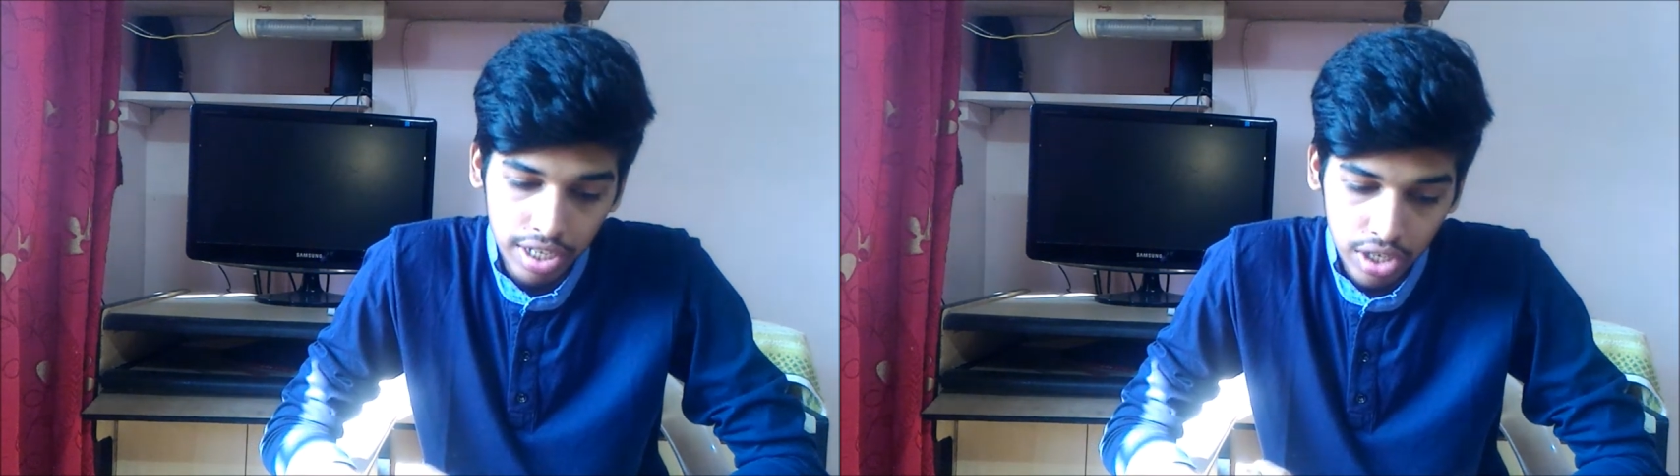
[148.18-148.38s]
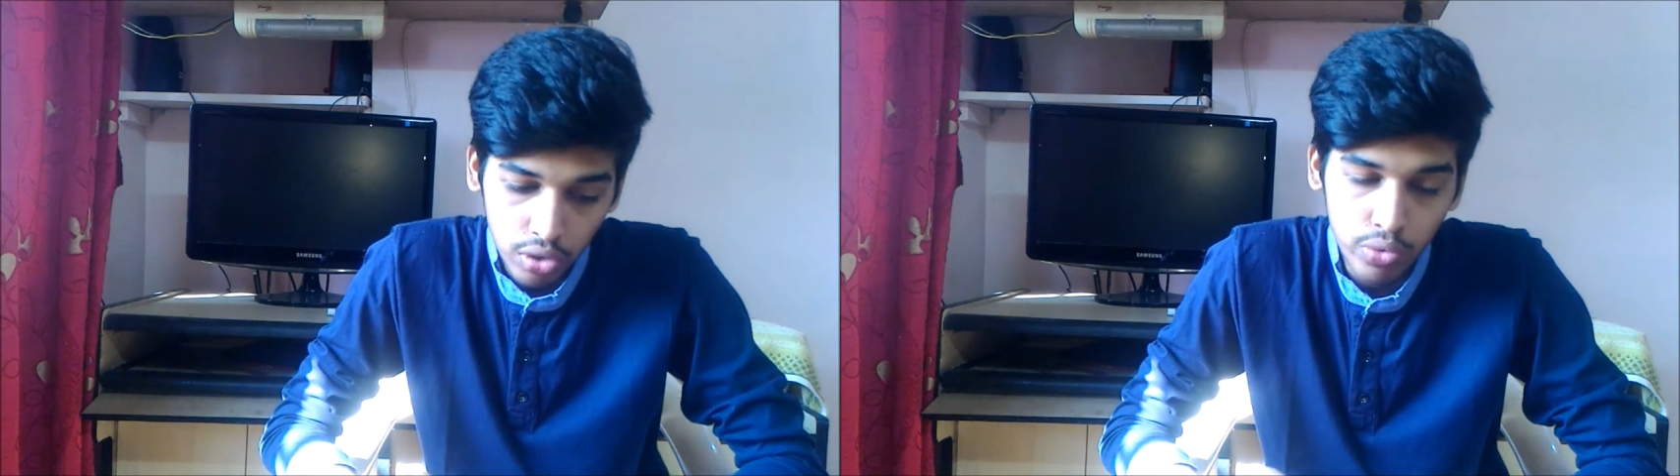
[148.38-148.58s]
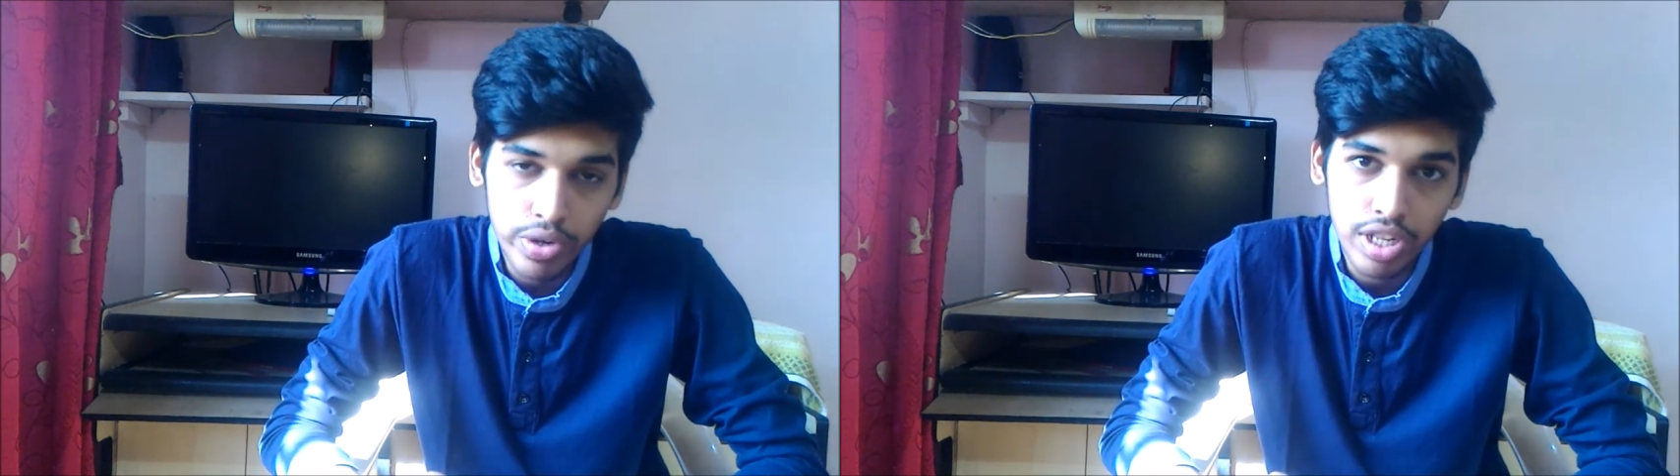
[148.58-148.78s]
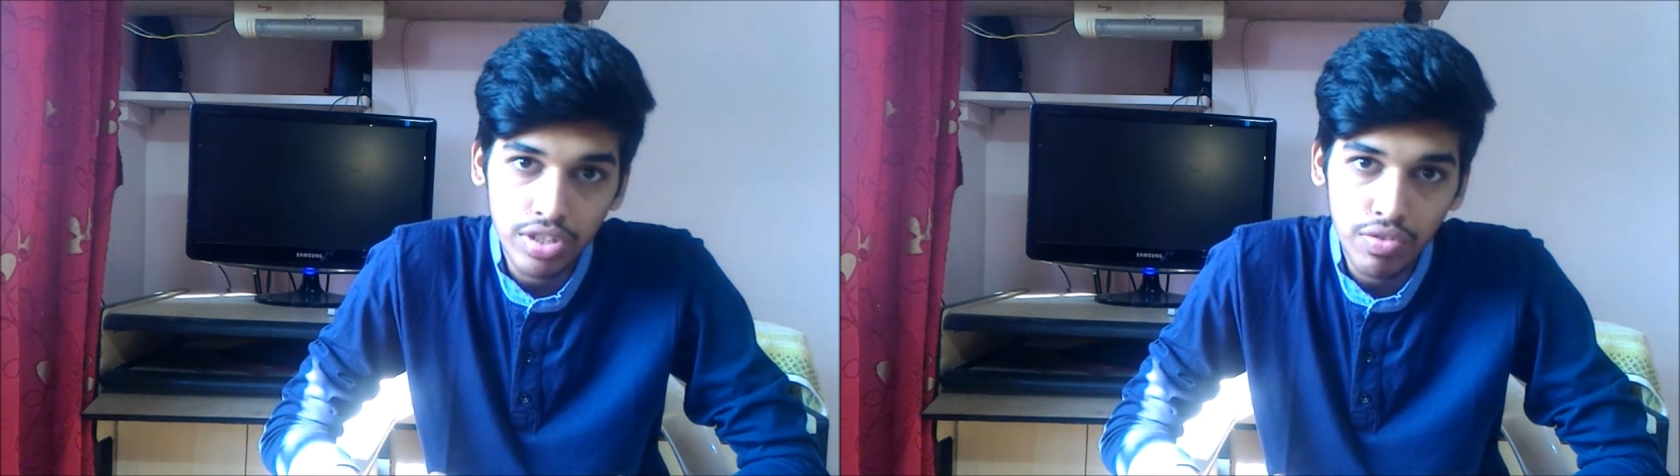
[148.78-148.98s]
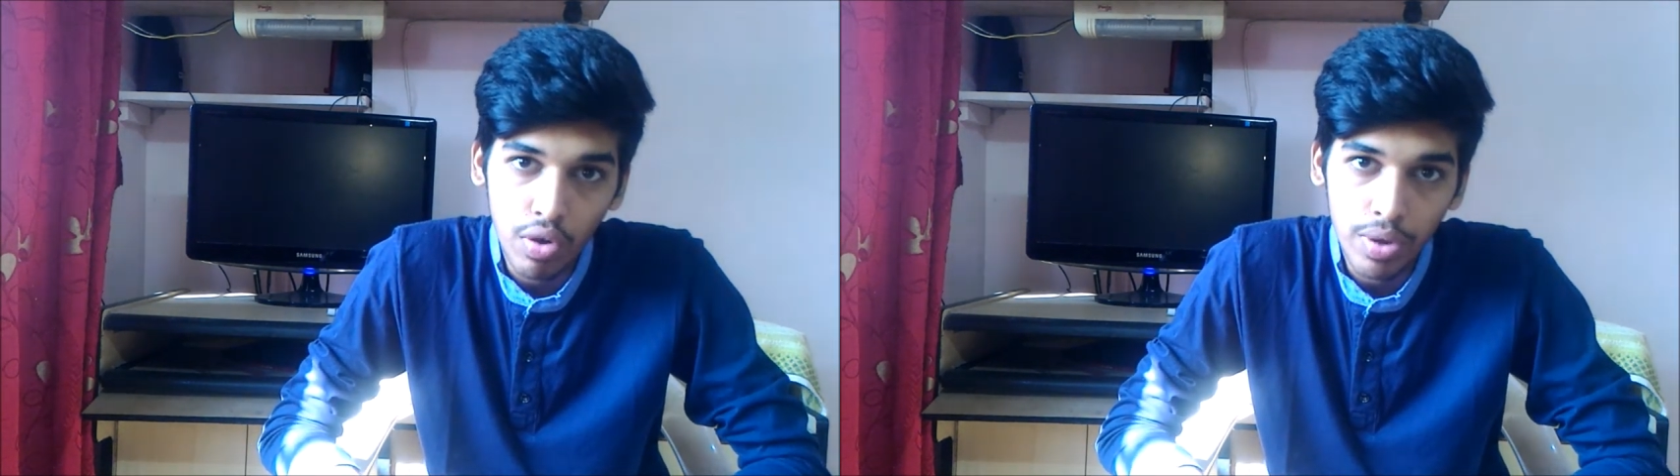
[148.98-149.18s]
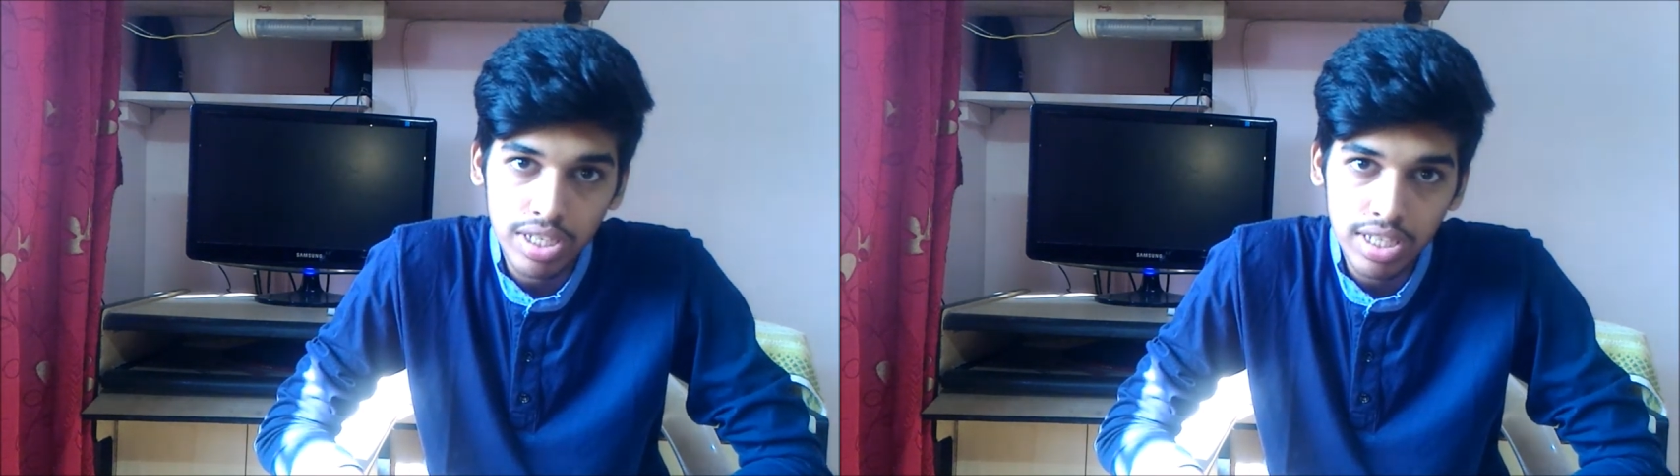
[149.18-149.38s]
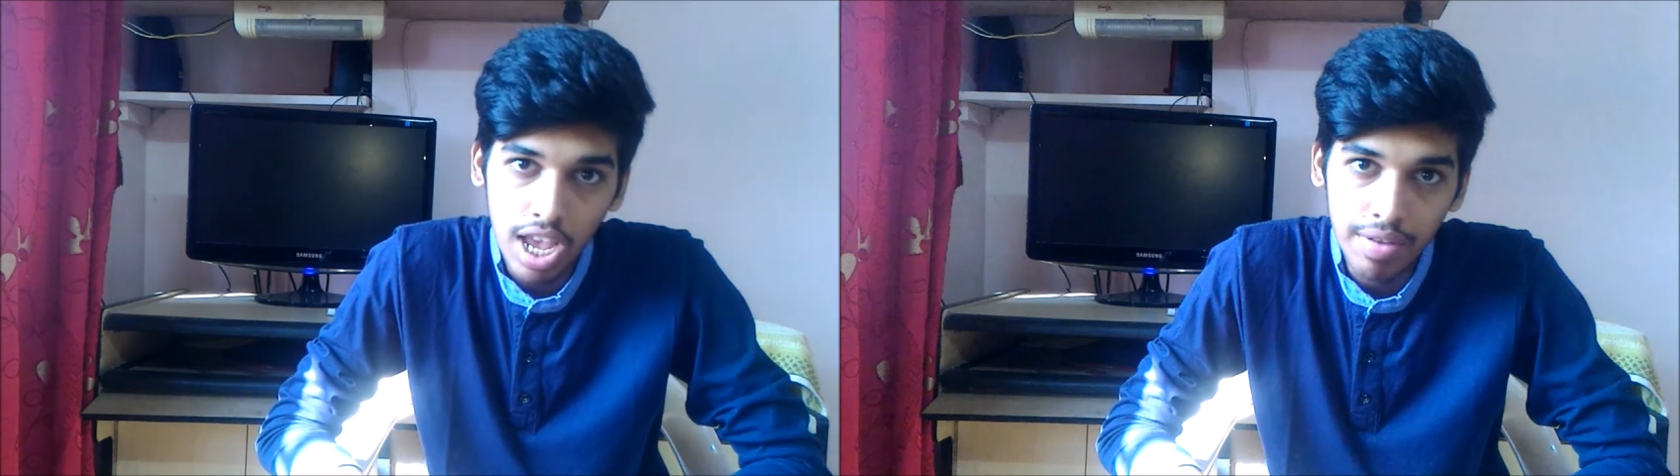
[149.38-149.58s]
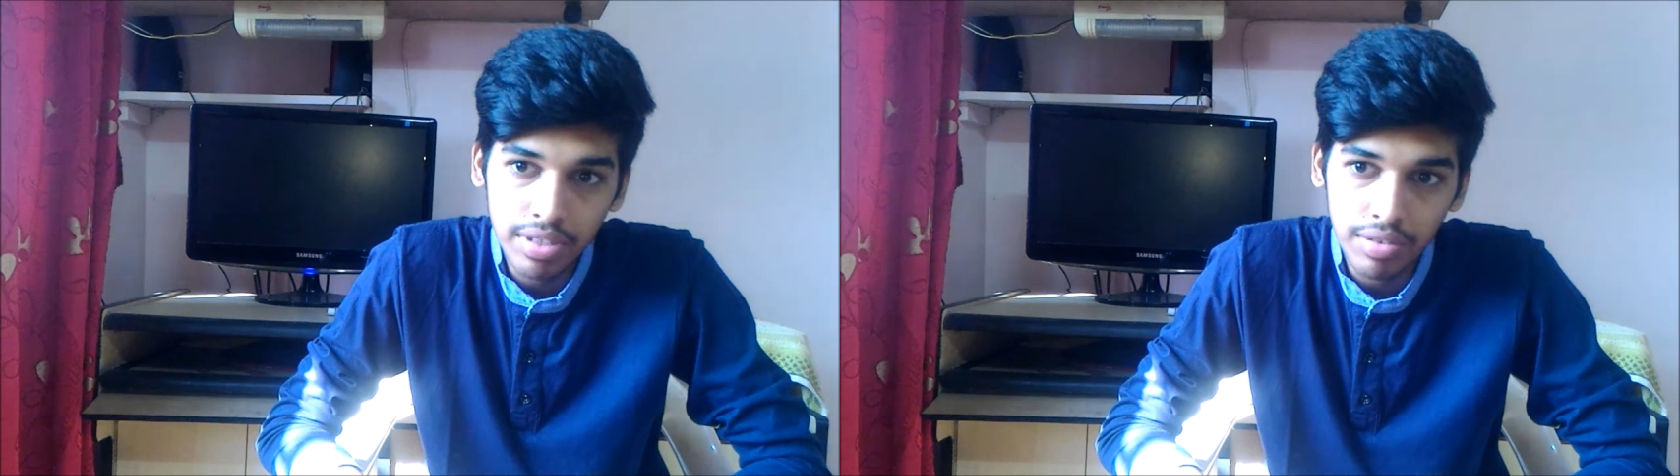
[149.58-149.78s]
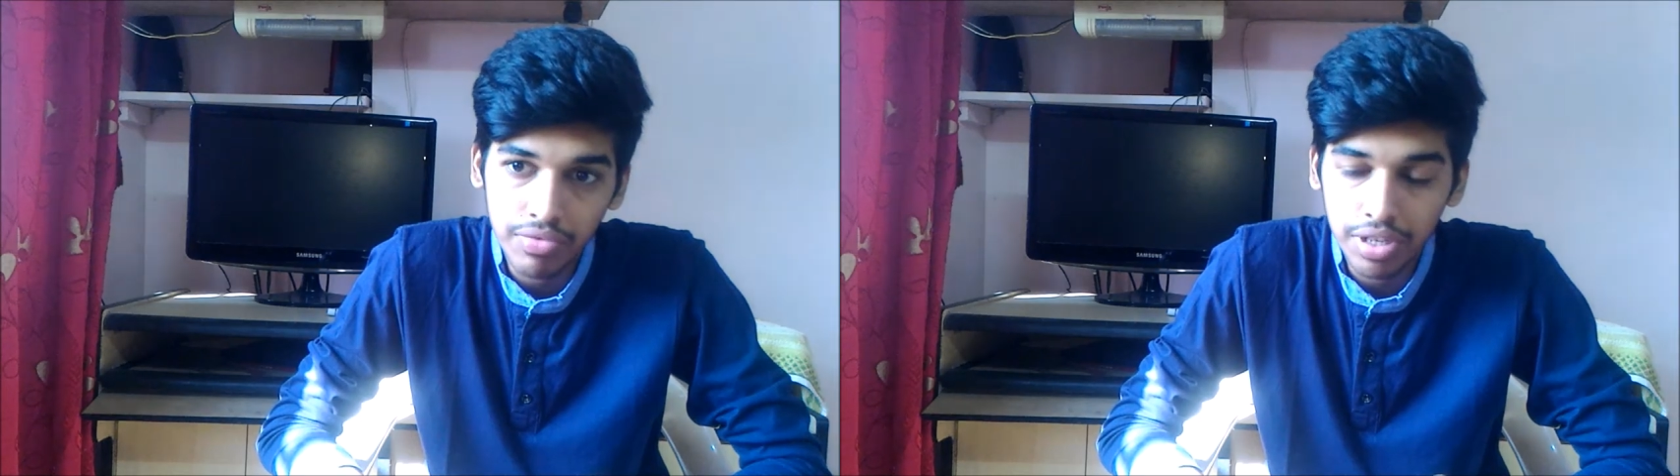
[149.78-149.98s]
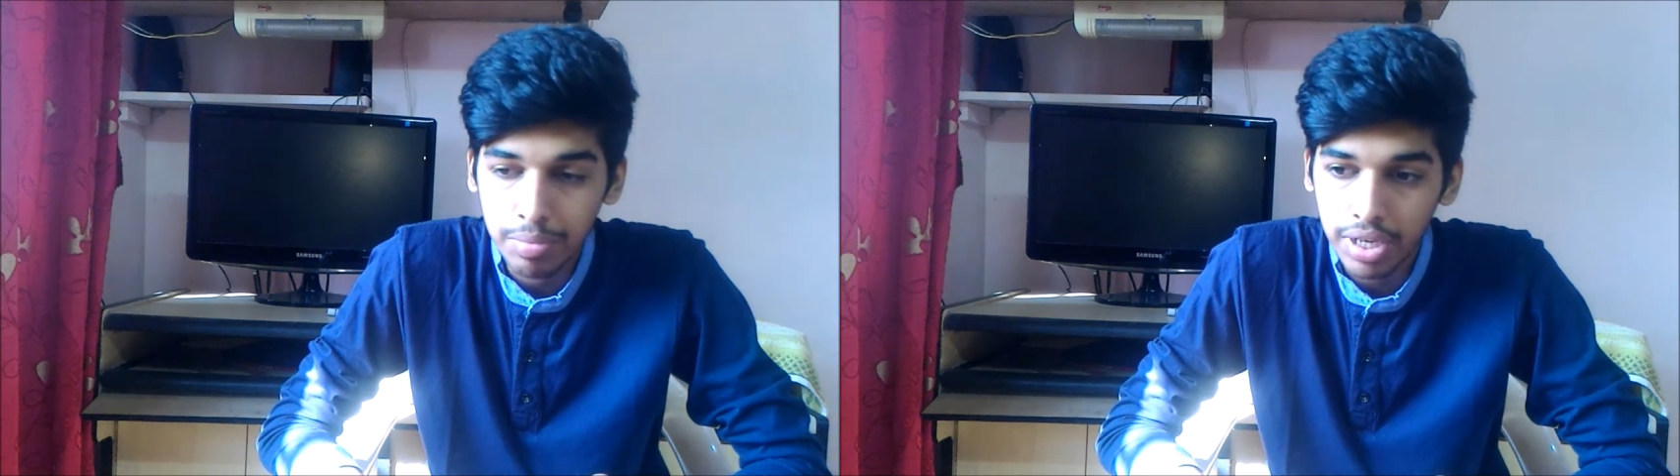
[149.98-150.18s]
Good riddance for West Ham, some feet,